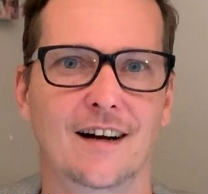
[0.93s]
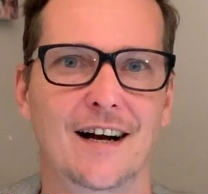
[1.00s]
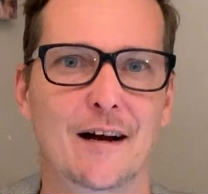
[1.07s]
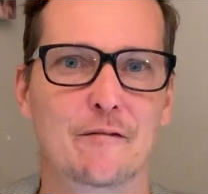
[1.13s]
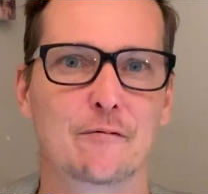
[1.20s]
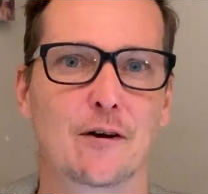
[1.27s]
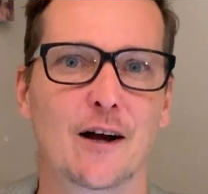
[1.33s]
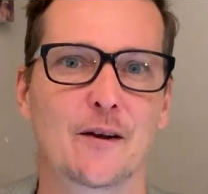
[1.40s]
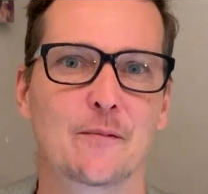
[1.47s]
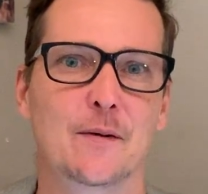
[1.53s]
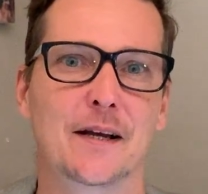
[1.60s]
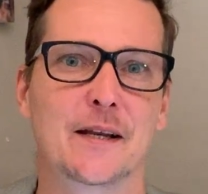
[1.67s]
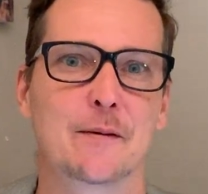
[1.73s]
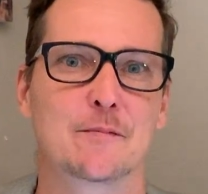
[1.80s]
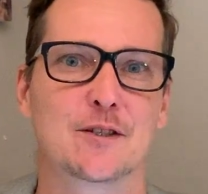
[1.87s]
Hi everyone,
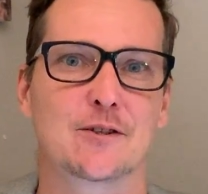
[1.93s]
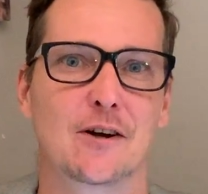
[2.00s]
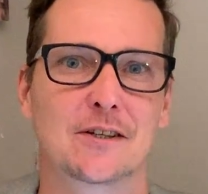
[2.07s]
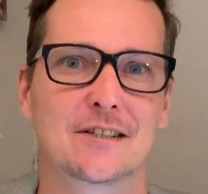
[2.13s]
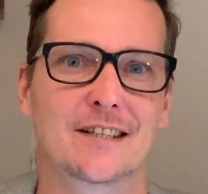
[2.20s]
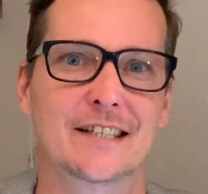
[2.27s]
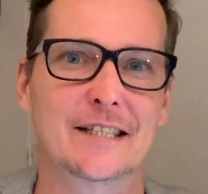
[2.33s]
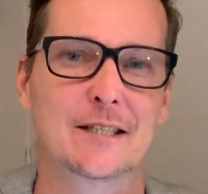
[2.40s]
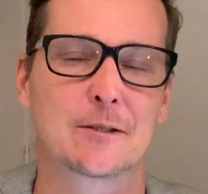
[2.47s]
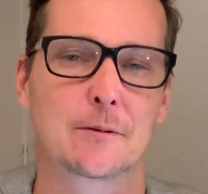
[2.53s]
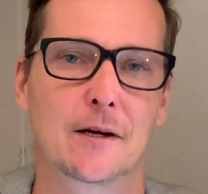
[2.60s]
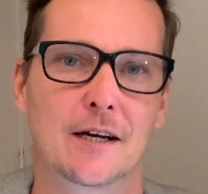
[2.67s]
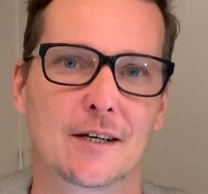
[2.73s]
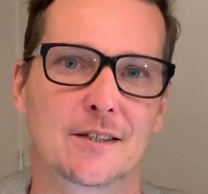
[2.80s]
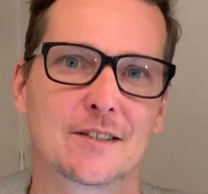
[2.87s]
my name is Dr. Lee
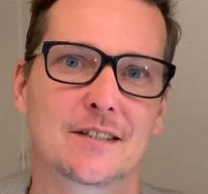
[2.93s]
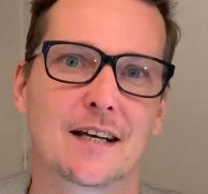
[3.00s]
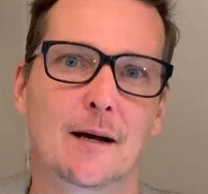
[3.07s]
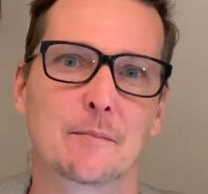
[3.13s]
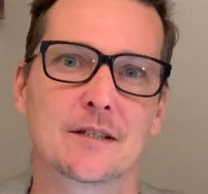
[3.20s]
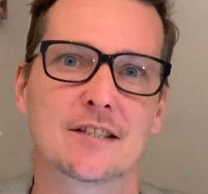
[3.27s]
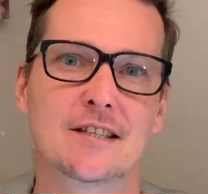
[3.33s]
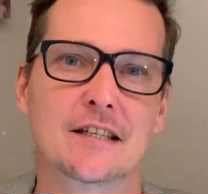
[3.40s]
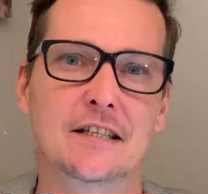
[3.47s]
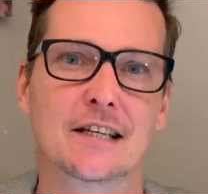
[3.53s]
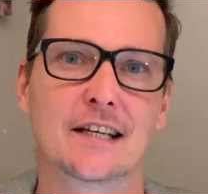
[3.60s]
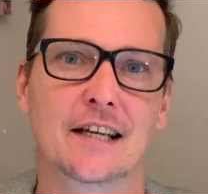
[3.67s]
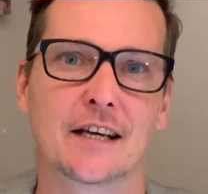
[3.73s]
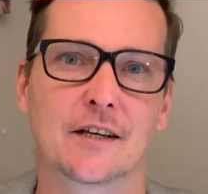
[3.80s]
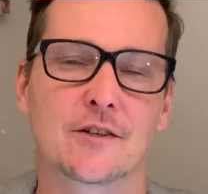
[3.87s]
Swales. I'm a senior
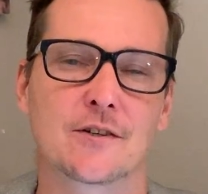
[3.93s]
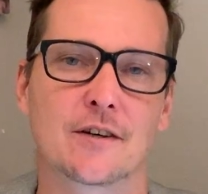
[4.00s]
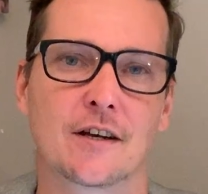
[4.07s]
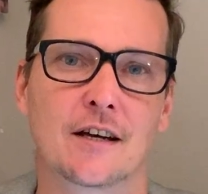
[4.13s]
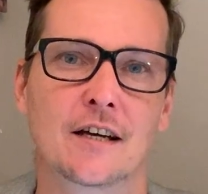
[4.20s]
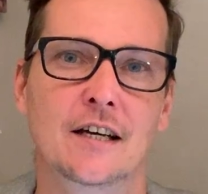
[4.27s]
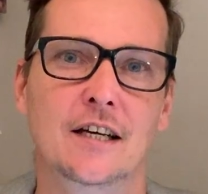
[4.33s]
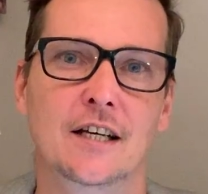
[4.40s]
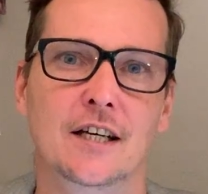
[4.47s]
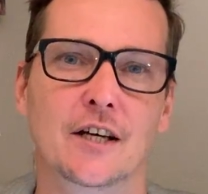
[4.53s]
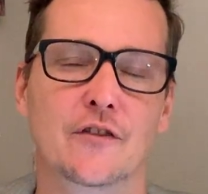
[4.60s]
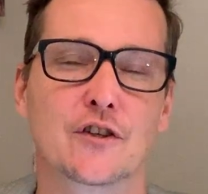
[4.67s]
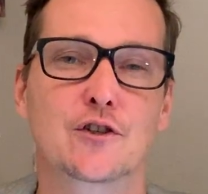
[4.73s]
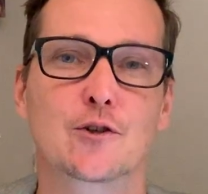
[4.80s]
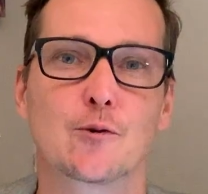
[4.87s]
lecturer
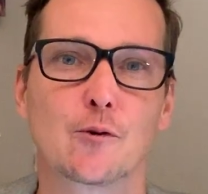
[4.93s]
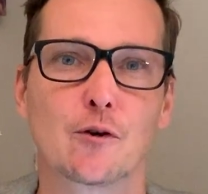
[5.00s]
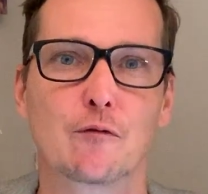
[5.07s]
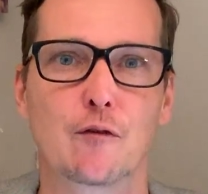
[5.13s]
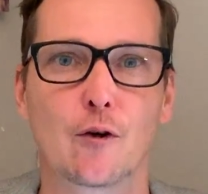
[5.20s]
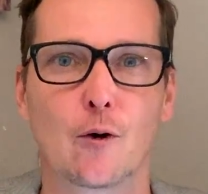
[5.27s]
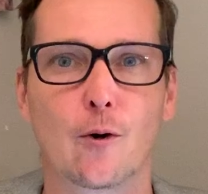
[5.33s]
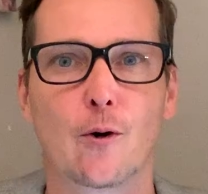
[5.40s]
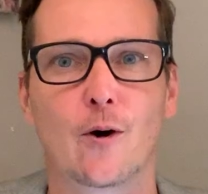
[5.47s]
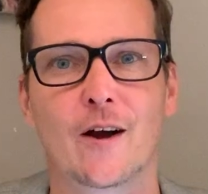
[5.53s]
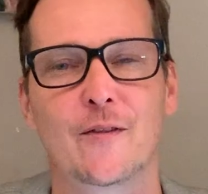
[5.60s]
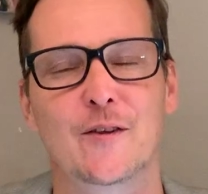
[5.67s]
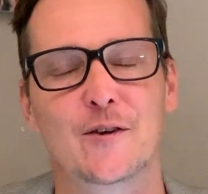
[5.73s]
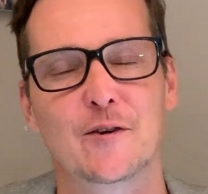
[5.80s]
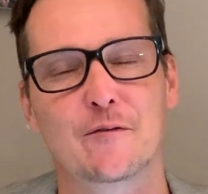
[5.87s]
in the School of Law
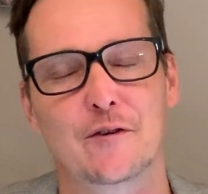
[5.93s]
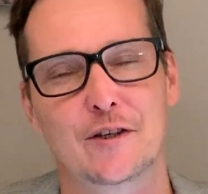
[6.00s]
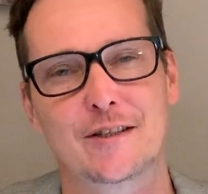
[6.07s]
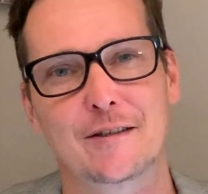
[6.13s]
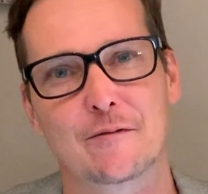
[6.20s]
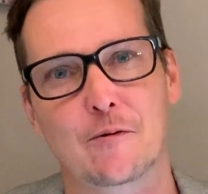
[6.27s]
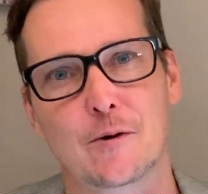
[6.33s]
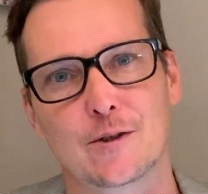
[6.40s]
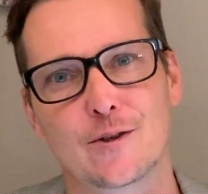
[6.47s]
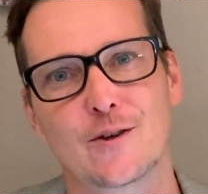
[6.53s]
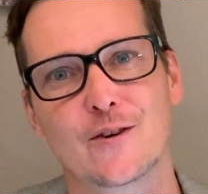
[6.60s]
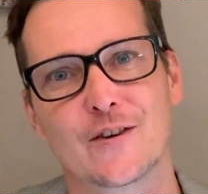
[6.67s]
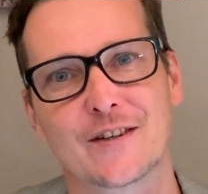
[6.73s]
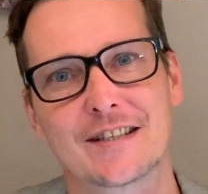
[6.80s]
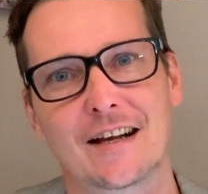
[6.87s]
at the University of
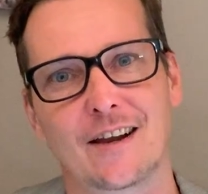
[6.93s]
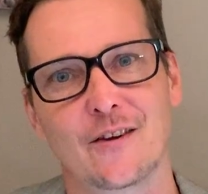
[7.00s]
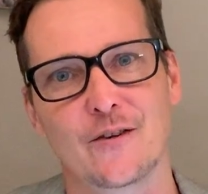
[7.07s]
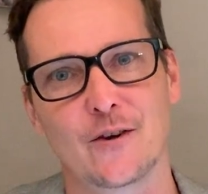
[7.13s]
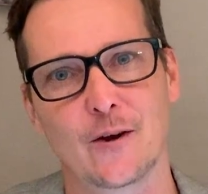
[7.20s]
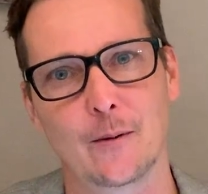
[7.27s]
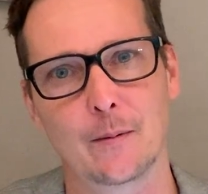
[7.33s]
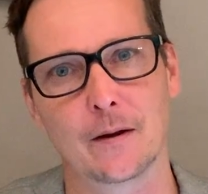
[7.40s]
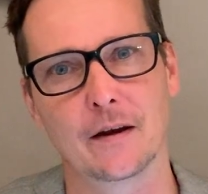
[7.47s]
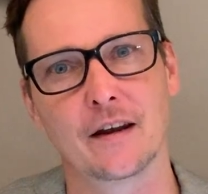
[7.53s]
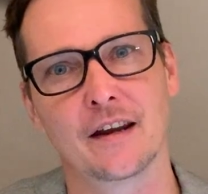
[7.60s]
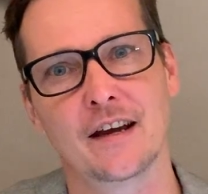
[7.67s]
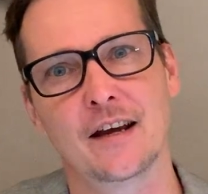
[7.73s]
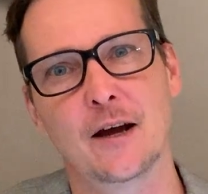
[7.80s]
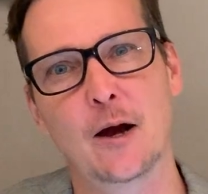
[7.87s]
KwaZulu-Natal in
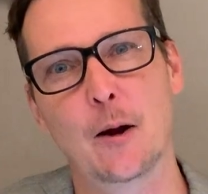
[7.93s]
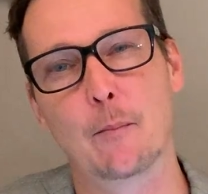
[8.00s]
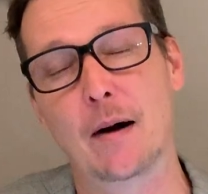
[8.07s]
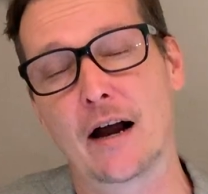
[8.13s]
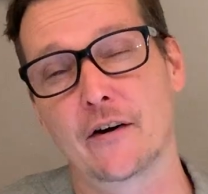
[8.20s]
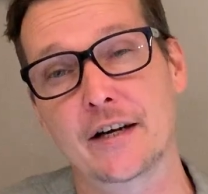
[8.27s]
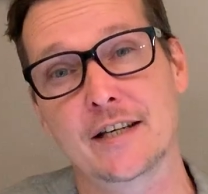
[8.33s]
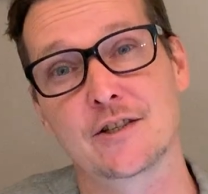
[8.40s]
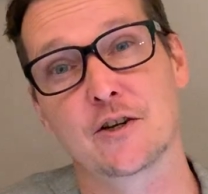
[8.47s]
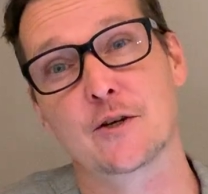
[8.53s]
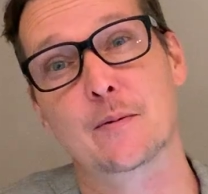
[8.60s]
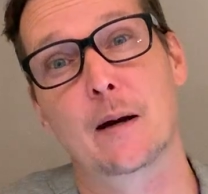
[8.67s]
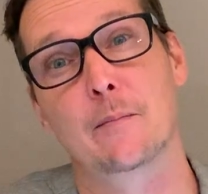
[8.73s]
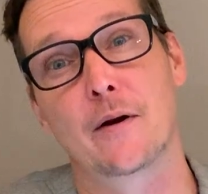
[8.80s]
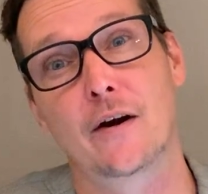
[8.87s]
Durban. My
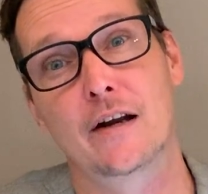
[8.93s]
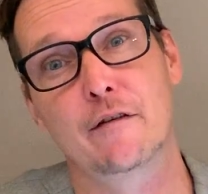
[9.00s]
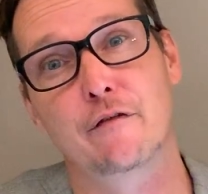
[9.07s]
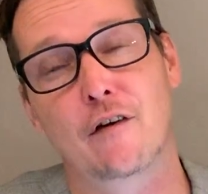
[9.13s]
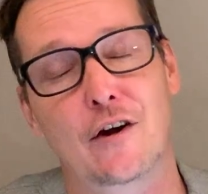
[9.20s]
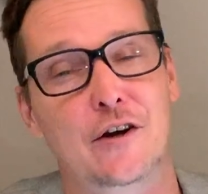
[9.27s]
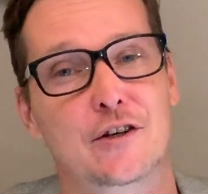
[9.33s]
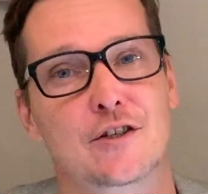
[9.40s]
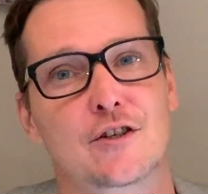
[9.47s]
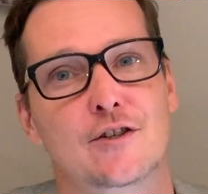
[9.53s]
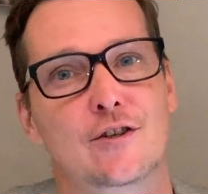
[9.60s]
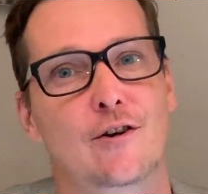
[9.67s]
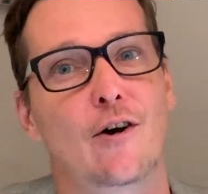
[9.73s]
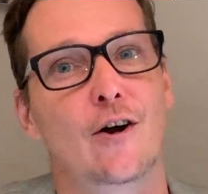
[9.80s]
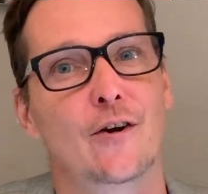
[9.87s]
research primarily
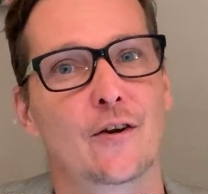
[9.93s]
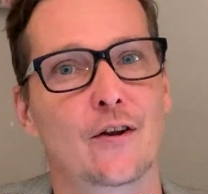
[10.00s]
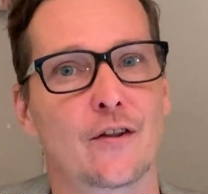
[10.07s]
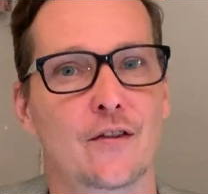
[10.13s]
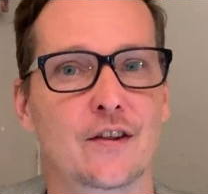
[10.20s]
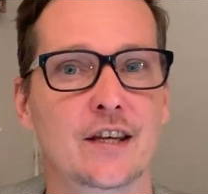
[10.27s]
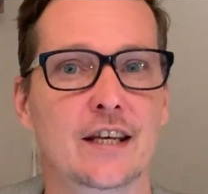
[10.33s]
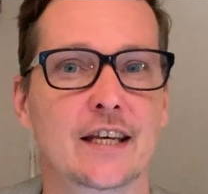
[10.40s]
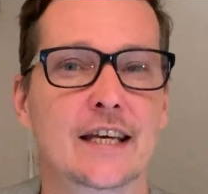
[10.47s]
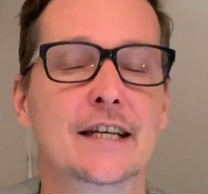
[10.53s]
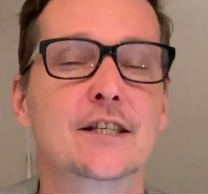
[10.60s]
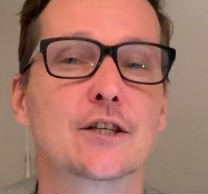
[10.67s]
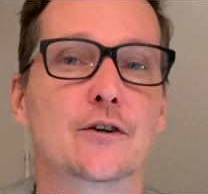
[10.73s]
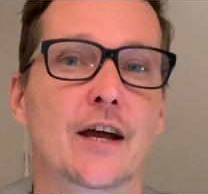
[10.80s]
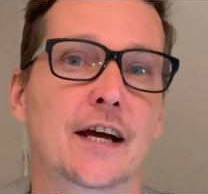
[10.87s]
focuses on the
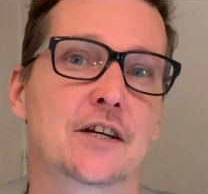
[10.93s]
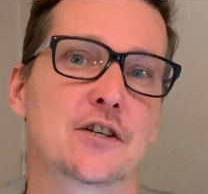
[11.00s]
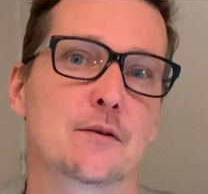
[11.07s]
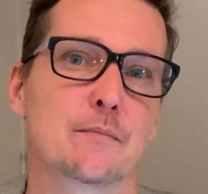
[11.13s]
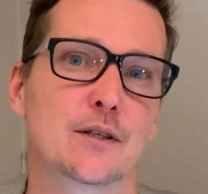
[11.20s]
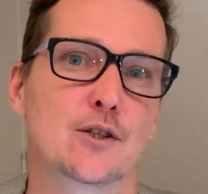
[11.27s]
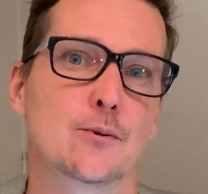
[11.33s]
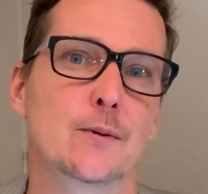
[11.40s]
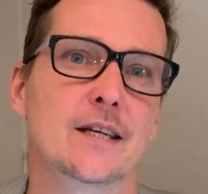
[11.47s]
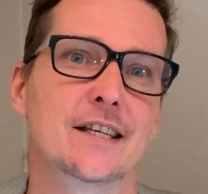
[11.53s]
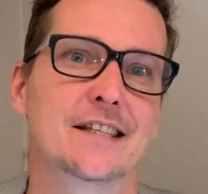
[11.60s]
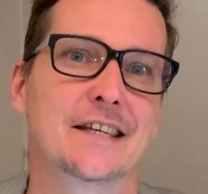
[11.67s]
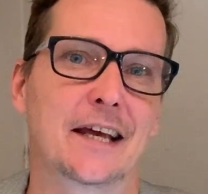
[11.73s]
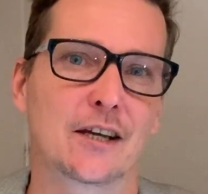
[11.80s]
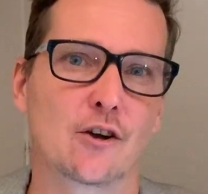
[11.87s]
interaction
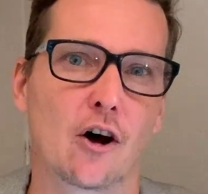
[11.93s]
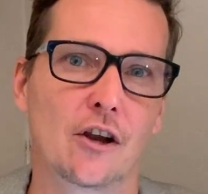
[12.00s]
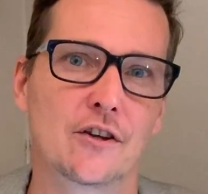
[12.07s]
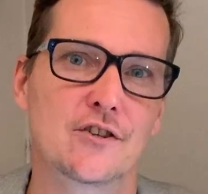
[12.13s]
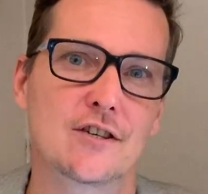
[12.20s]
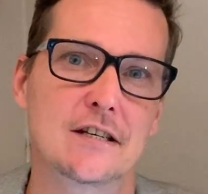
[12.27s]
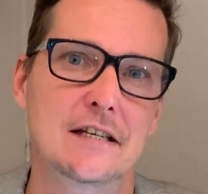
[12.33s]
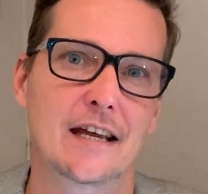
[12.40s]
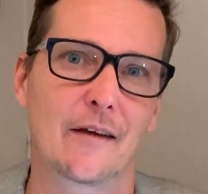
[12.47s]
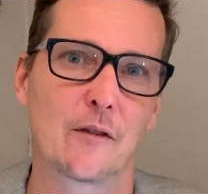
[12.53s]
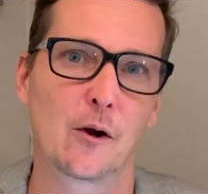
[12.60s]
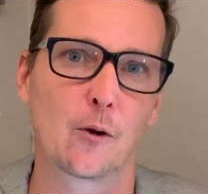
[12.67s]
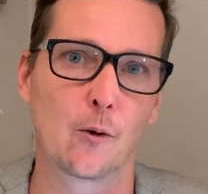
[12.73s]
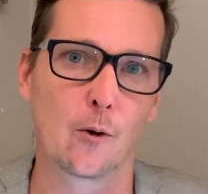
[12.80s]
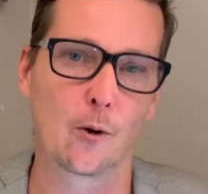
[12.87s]
between technology and
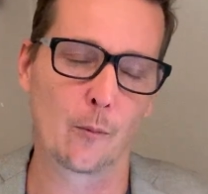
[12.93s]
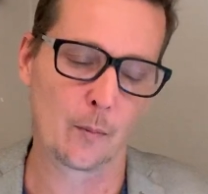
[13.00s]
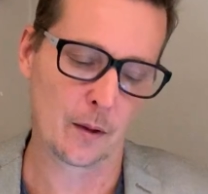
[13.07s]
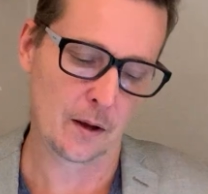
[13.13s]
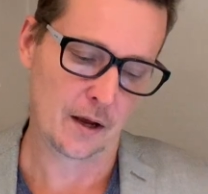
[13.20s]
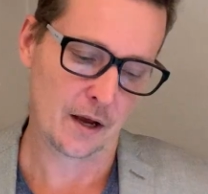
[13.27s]
the law.